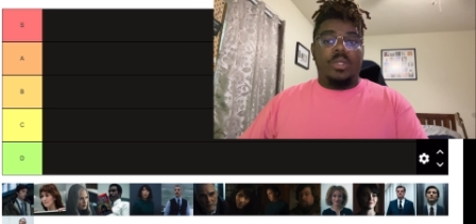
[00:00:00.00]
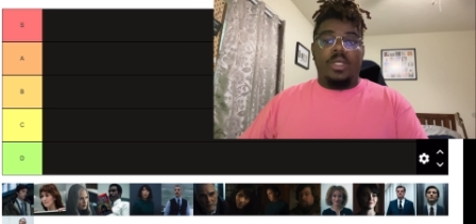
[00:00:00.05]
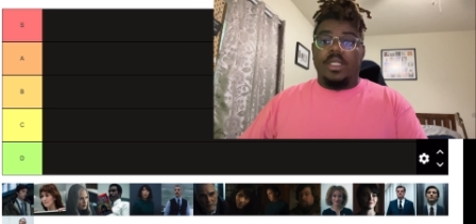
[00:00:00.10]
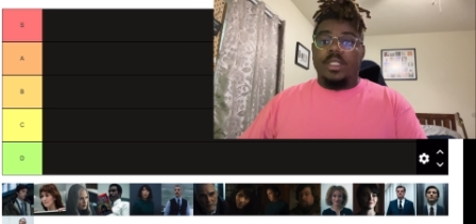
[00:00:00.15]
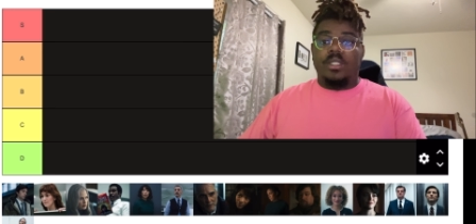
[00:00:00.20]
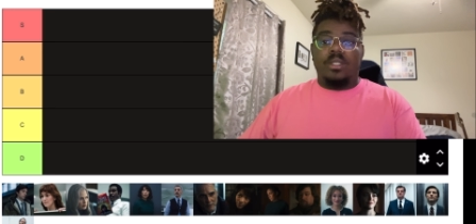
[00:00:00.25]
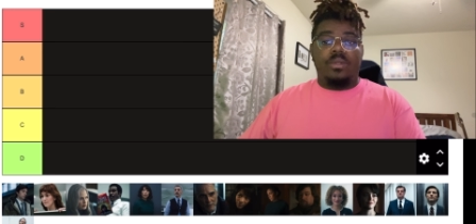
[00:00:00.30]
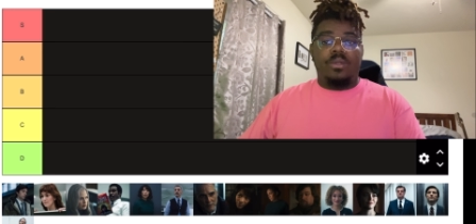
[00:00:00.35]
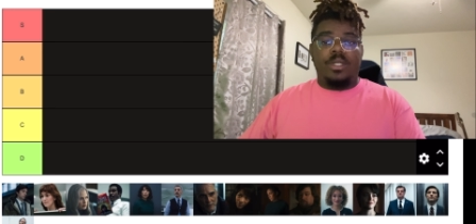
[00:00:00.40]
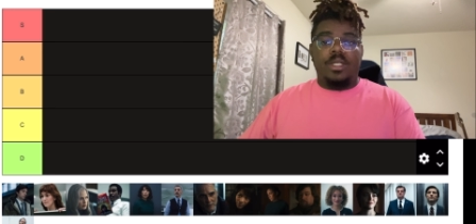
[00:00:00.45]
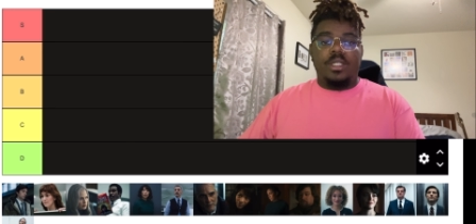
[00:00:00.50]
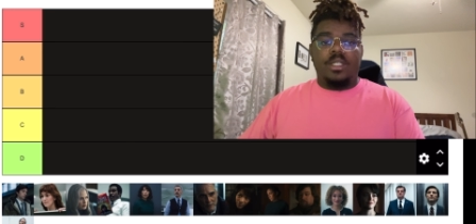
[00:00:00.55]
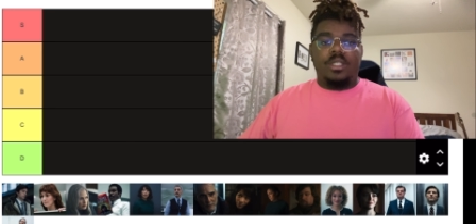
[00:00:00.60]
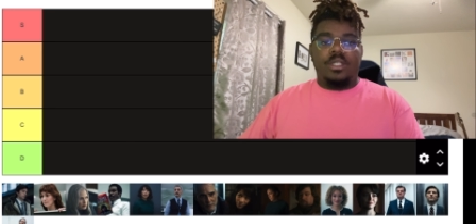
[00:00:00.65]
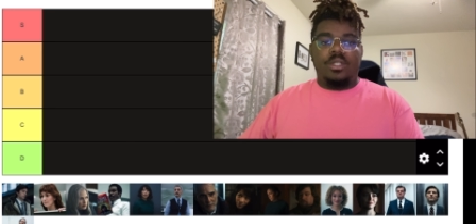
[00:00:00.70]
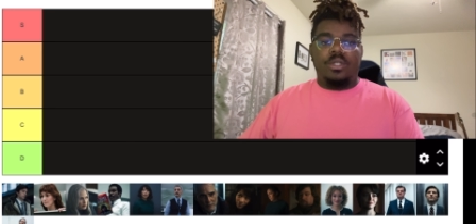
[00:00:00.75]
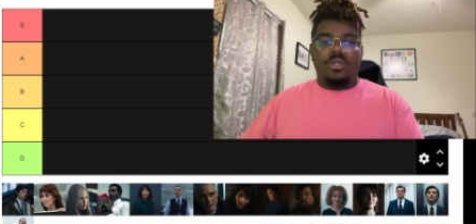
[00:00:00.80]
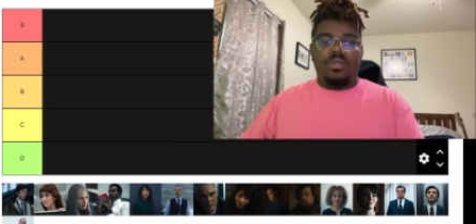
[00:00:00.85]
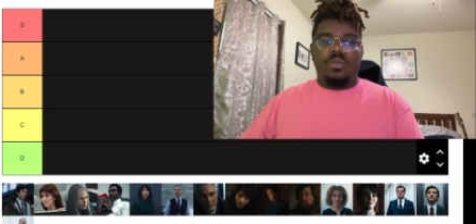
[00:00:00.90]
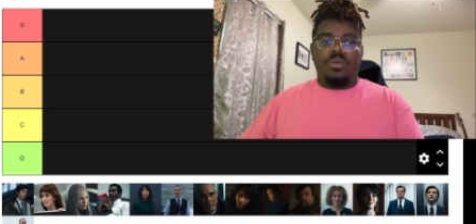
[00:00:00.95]
as soon as
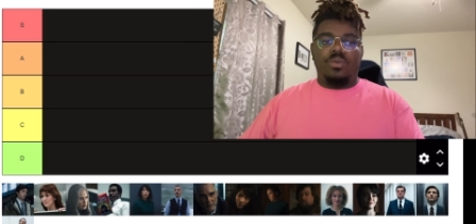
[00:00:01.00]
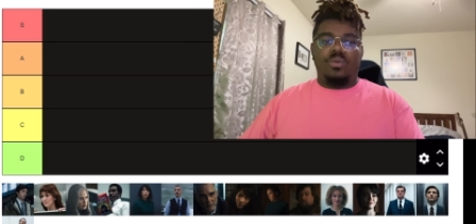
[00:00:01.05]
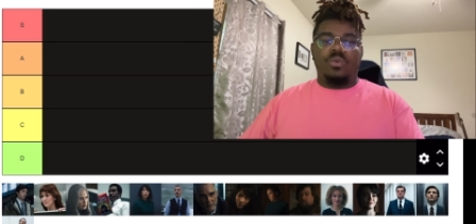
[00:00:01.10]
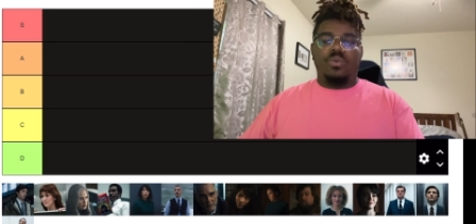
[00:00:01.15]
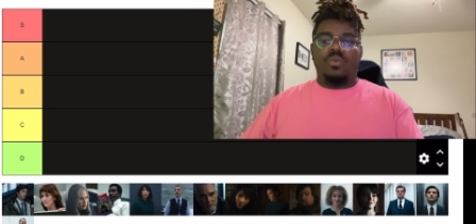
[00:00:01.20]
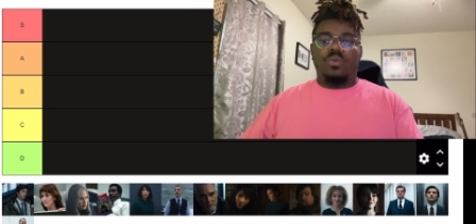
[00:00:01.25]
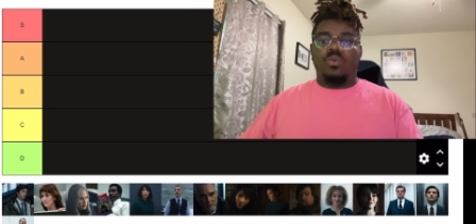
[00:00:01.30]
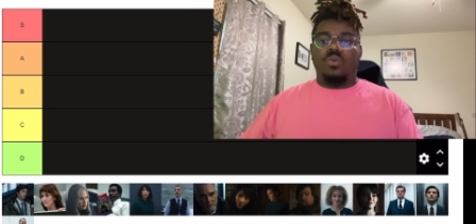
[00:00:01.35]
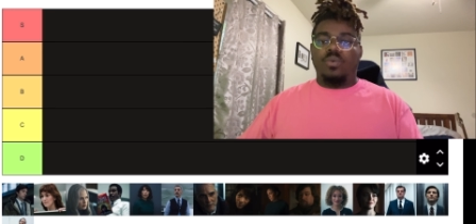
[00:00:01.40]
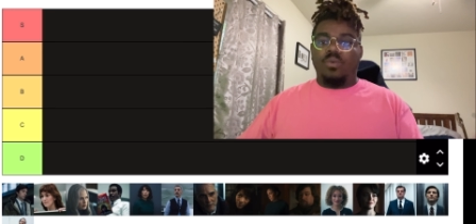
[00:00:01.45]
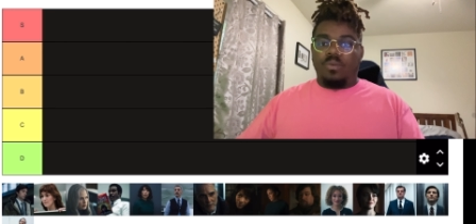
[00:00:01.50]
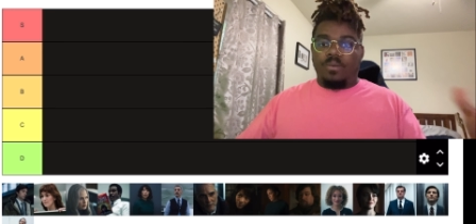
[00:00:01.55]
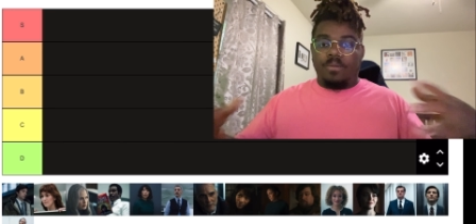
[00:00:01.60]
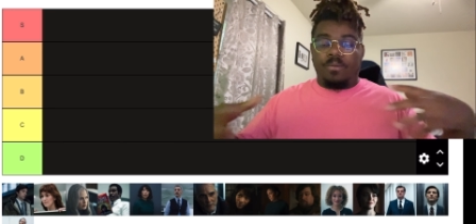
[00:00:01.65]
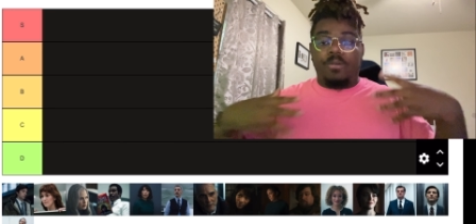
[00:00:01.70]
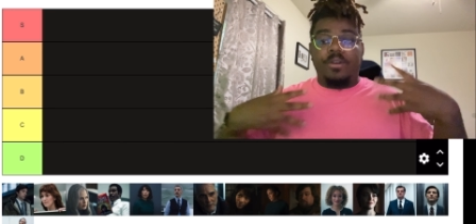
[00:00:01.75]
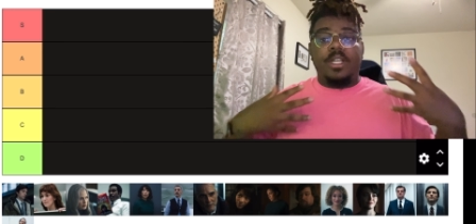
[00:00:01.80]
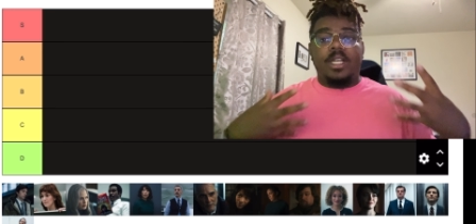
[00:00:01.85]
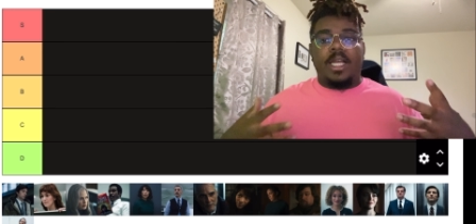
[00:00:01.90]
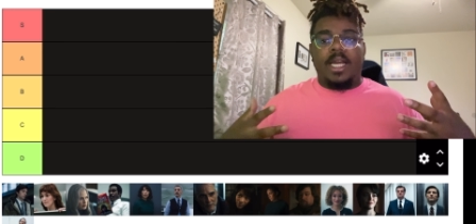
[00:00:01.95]
you
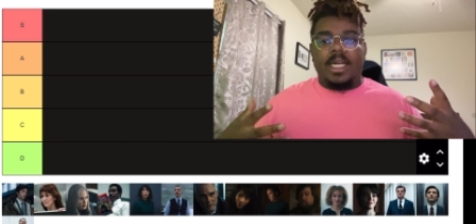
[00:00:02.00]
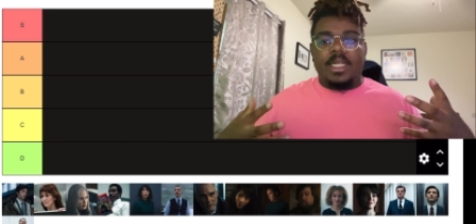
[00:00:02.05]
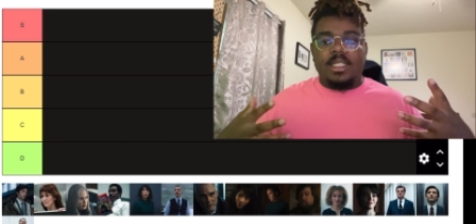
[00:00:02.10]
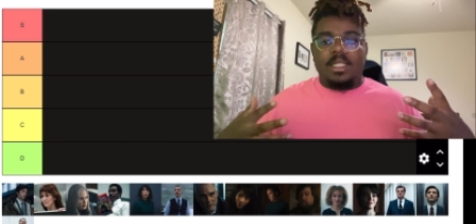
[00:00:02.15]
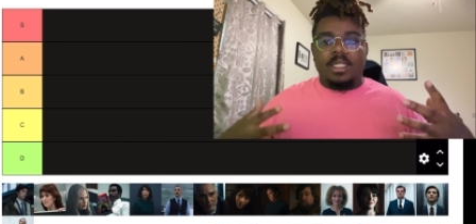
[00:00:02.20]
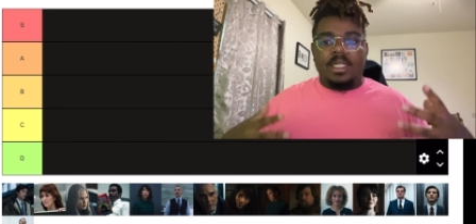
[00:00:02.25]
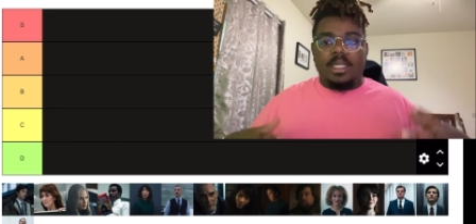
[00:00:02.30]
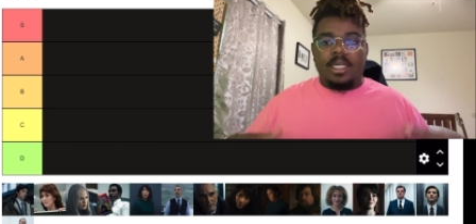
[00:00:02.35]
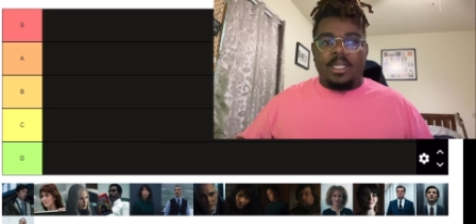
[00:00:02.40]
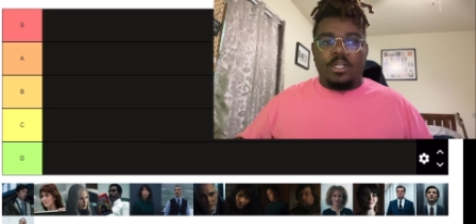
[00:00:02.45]
realize it,